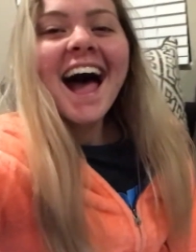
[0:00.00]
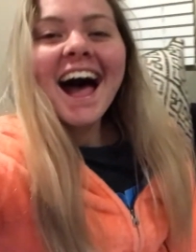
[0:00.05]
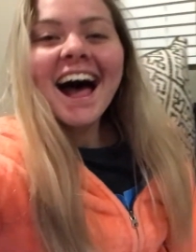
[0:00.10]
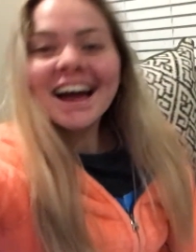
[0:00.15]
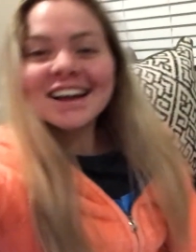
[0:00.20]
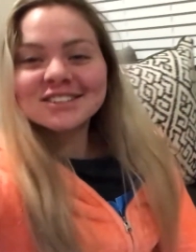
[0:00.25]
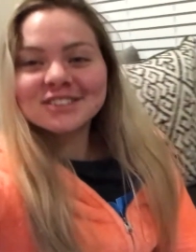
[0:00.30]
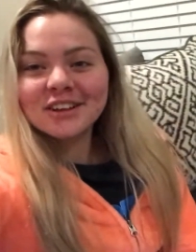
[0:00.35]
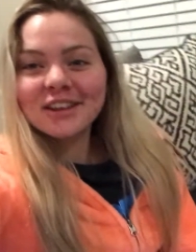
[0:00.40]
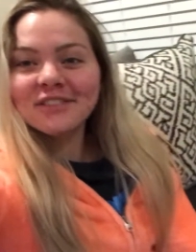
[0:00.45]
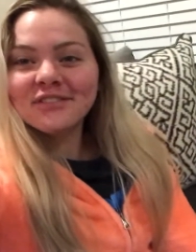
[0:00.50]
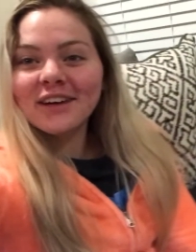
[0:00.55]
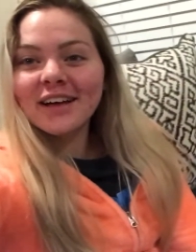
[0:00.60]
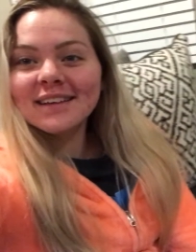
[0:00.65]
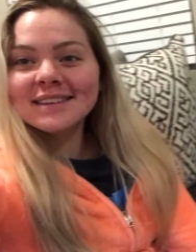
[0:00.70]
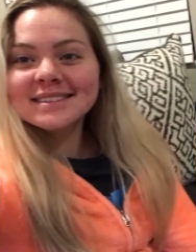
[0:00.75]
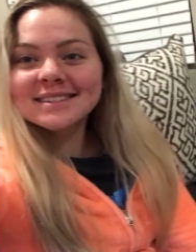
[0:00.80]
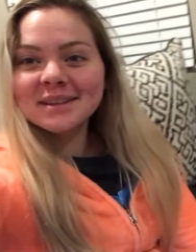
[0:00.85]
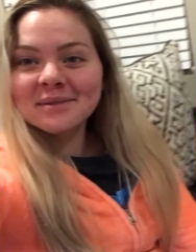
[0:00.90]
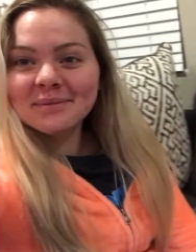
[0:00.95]
I totally
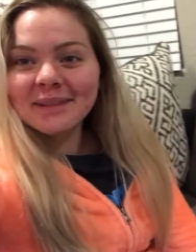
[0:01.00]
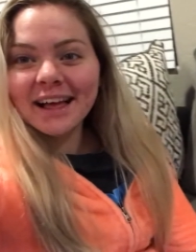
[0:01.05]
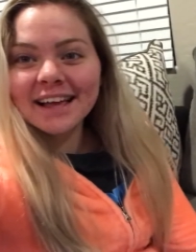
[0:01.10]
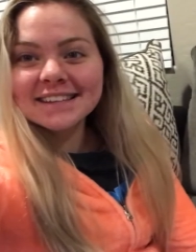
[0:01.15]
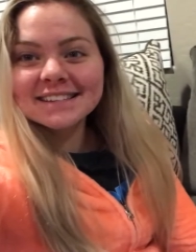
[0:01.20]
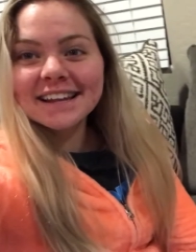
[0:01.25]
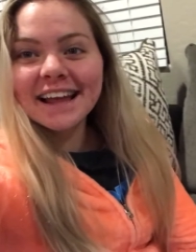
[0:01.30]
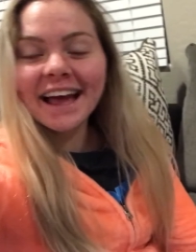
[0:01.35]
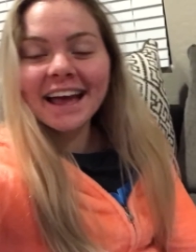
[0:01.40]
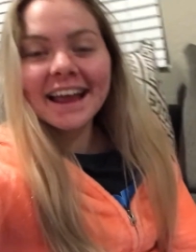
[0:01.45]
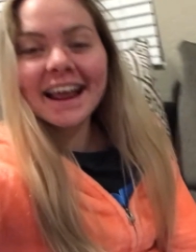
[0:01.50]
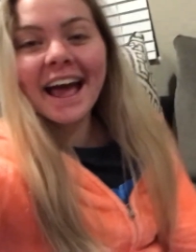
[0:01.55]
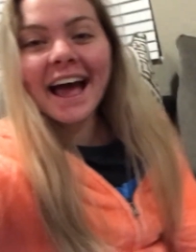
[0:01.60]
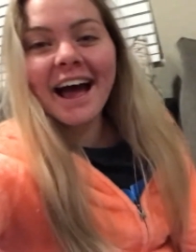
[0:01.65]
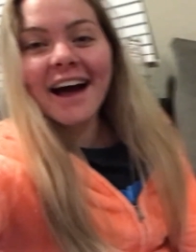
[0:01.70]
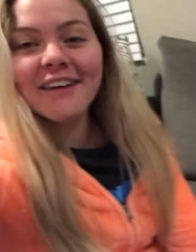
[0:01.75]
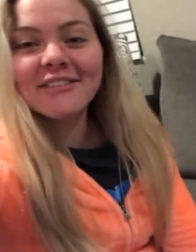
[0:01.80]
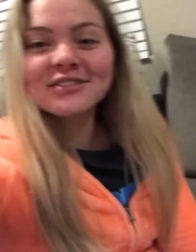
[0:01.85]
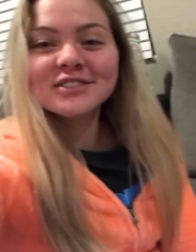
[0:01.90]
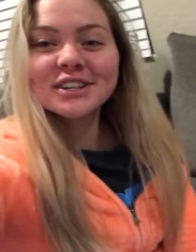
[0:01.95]
fell asleep last night
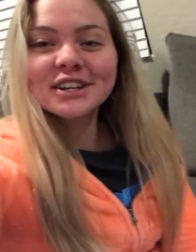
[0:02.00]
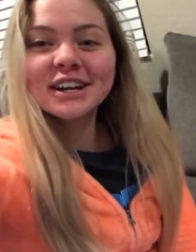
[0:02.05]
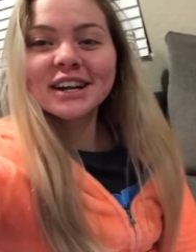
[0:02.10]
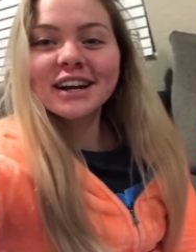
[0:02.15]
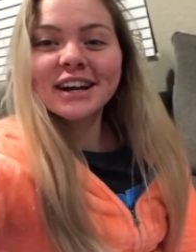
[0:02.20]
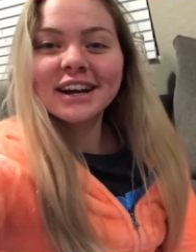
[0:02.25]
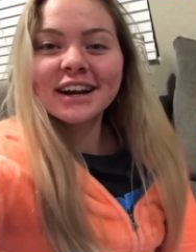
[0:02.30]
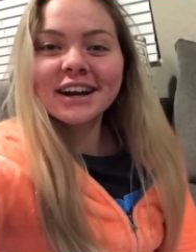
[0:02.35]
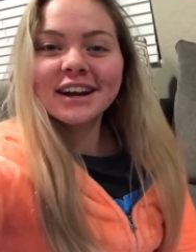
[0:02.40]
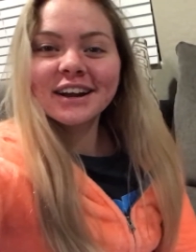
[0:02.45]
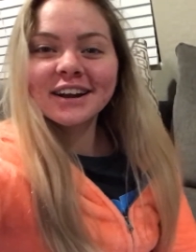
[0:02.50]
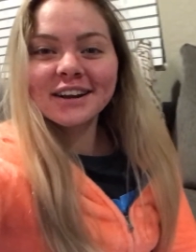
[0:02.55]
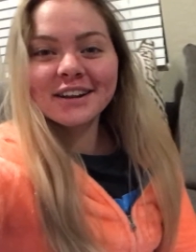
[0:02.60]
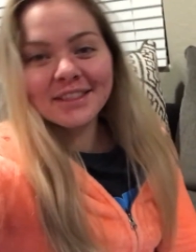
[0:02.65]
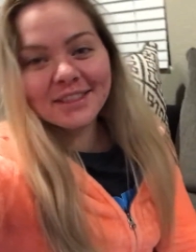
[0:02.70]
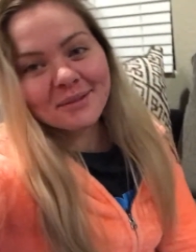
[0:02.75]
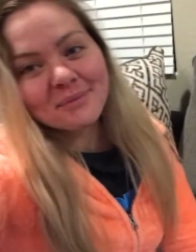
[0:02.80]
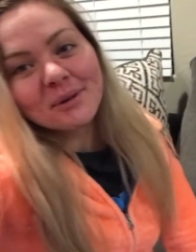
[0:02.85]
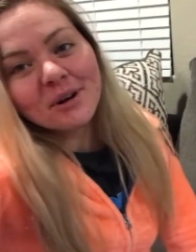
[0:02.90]
after the